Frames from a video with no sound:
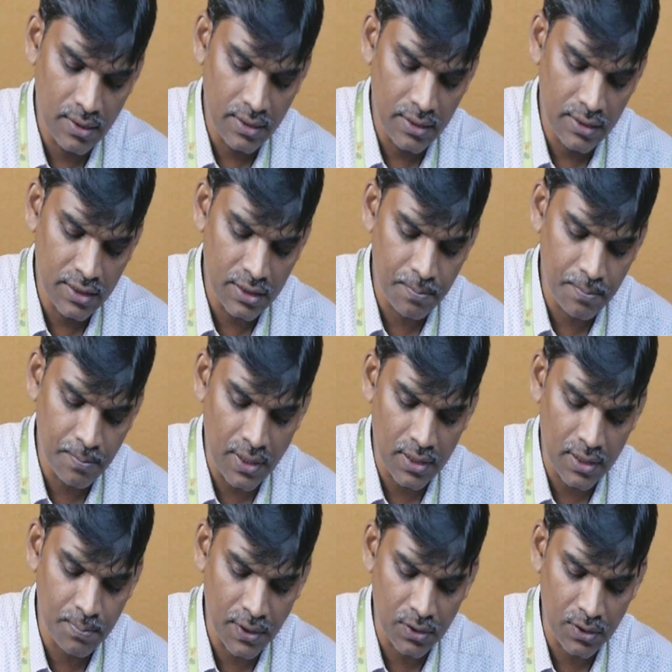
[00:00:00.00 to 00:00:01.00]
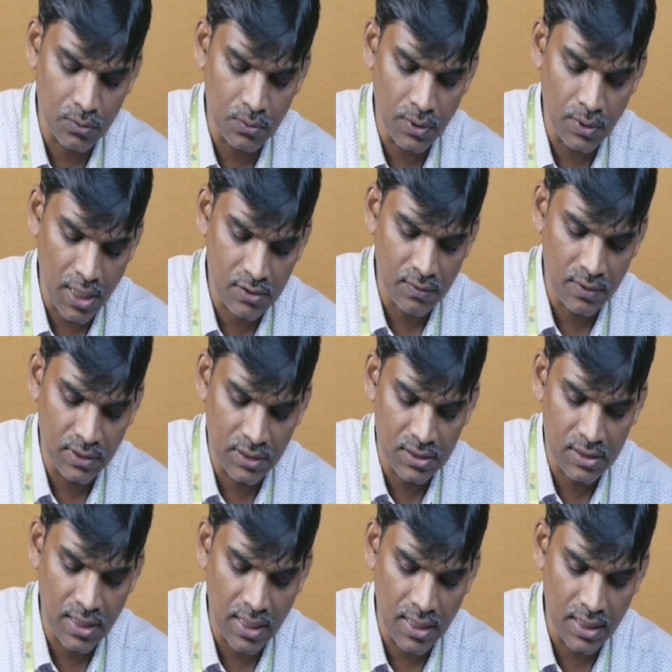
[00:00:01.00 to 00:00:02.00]
in this perspective actually
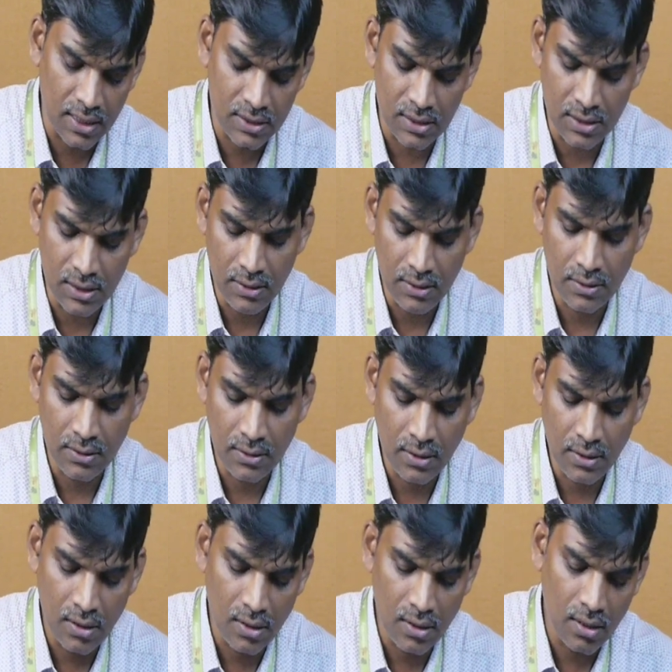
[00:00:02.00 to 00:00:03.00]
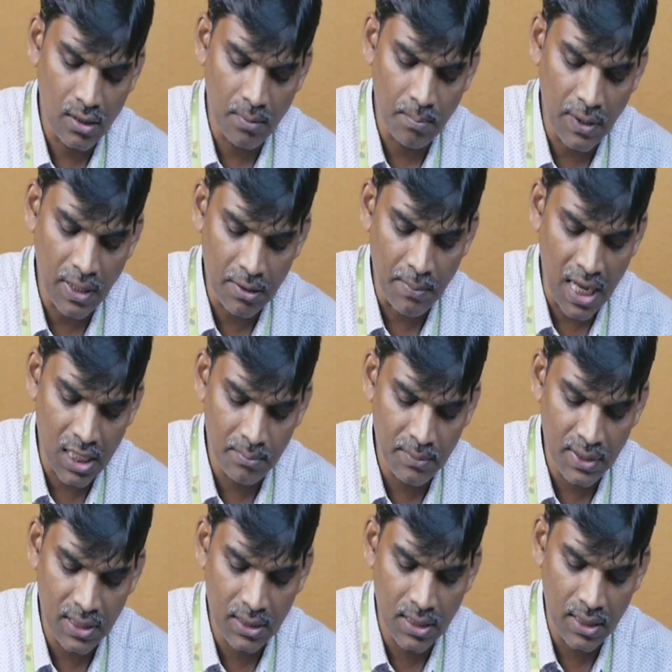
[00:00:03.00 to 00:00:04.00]
this is the energy, but
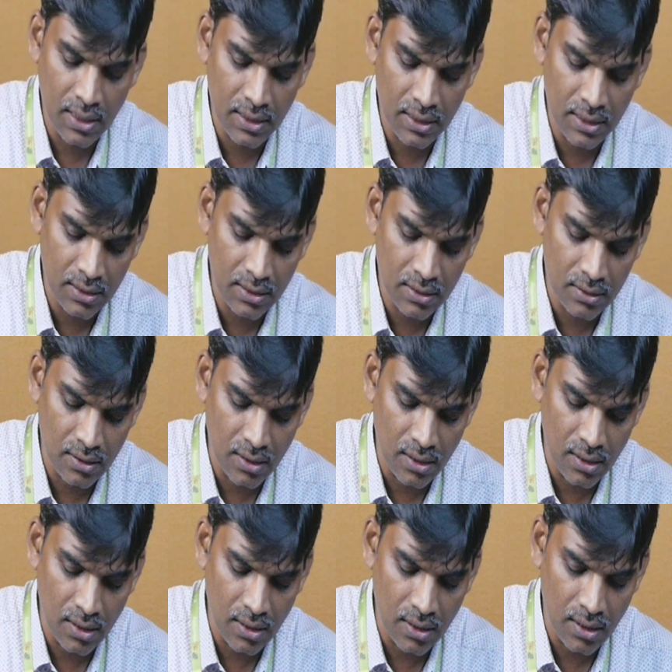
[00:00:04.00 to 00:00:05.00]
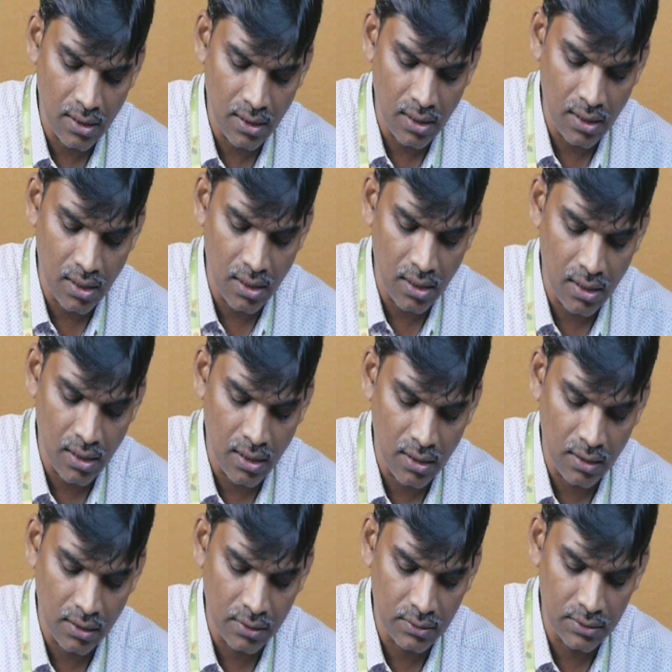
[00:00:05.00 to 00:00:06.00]
mathematically
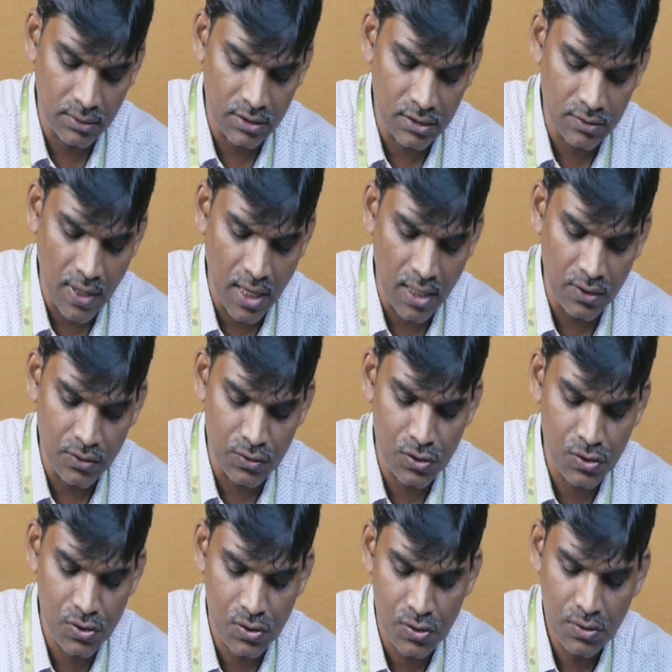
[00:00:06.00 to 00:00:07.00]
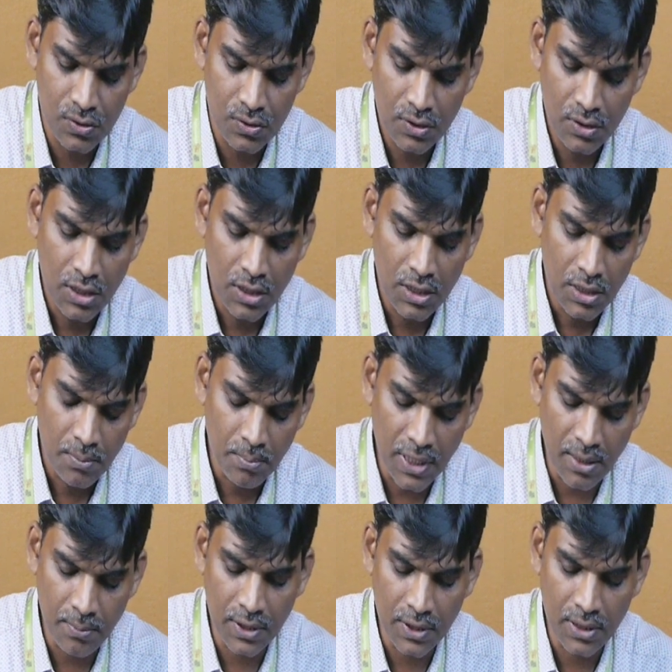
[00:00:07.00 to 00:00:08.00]
these values
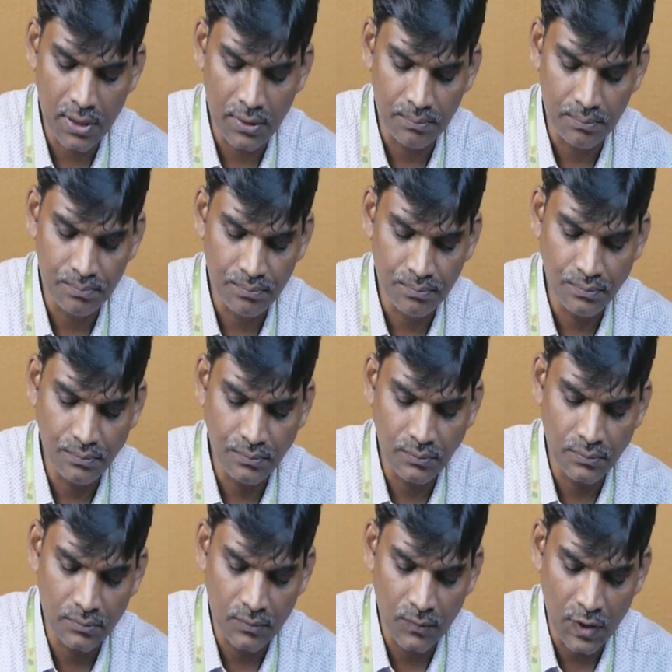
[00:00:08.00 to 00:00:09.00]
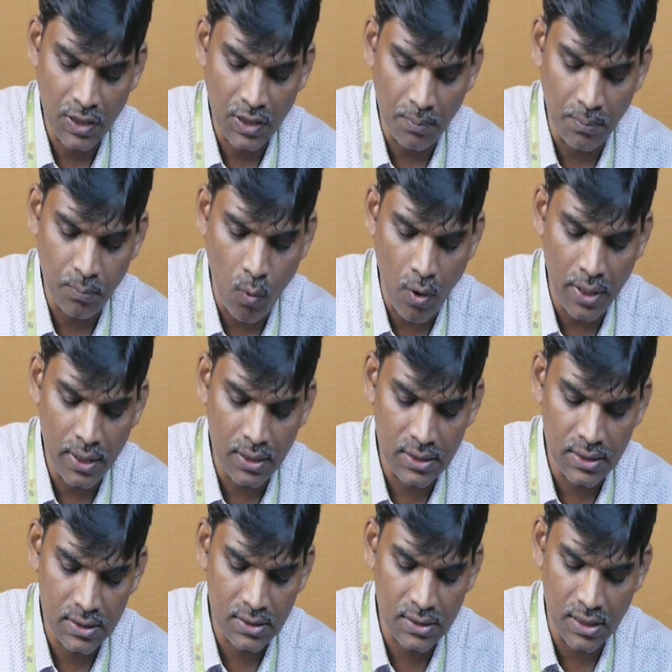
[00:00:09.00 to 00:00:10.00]
maybe the point
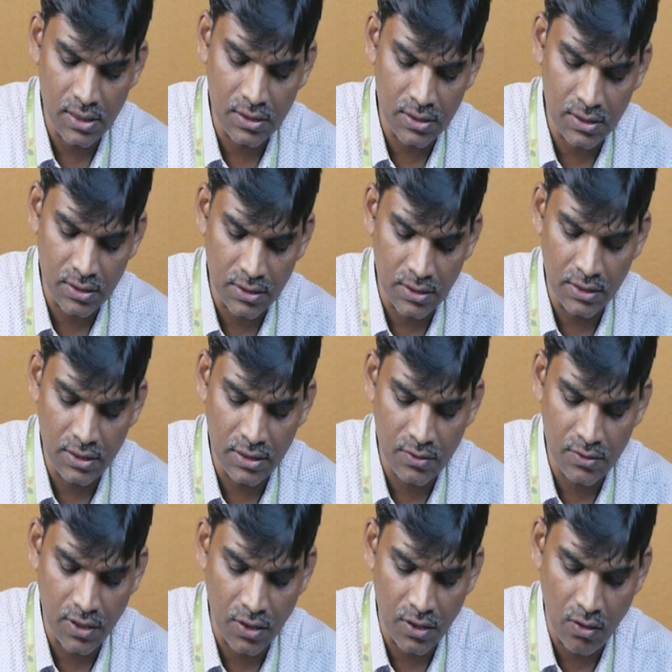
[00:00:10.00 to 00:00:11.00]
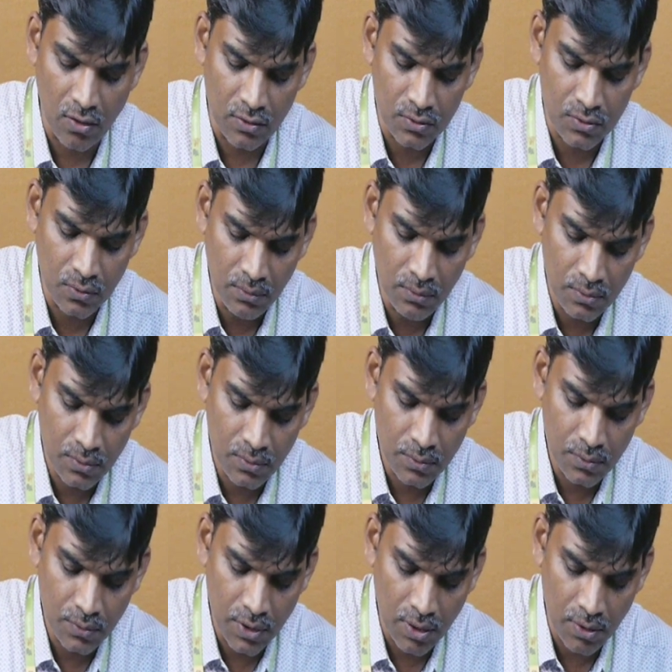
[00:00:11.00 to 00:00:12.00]
is changed in this area also,
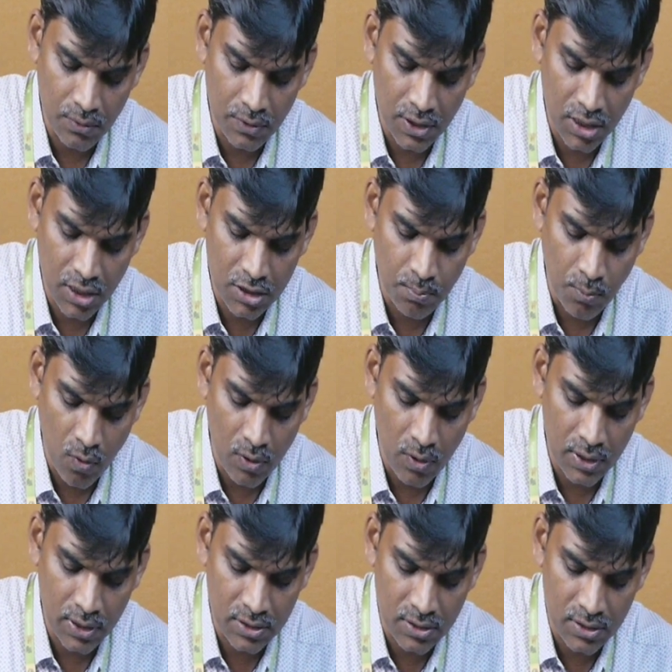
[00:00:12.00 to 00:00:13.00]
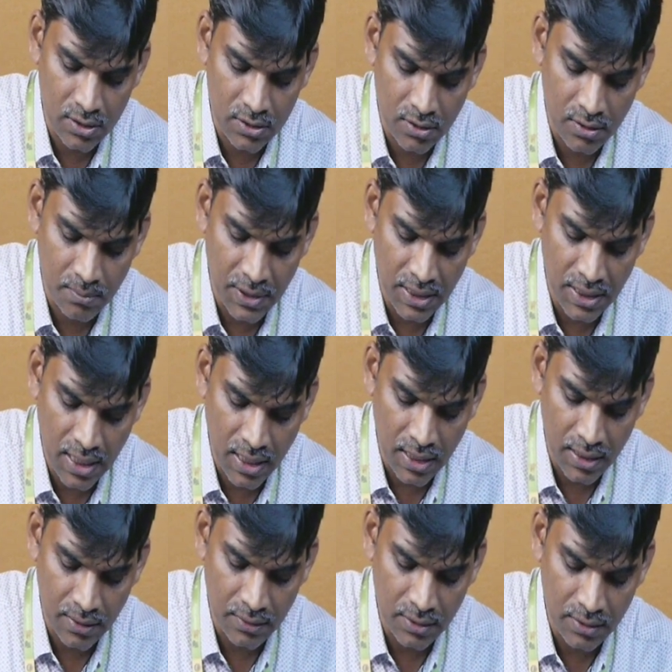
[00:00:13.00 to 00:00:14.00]
you have to take small distance of
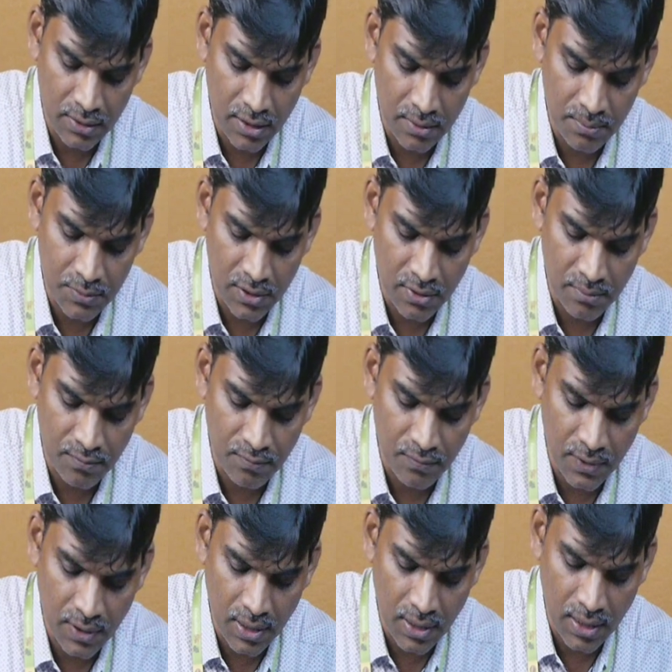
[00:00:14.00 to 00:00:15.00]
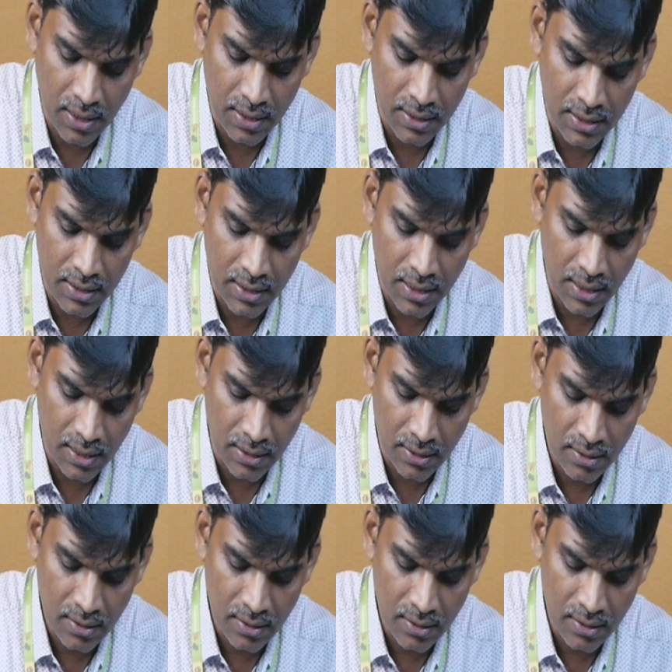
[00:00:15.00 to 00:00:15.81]
di in terms of I di,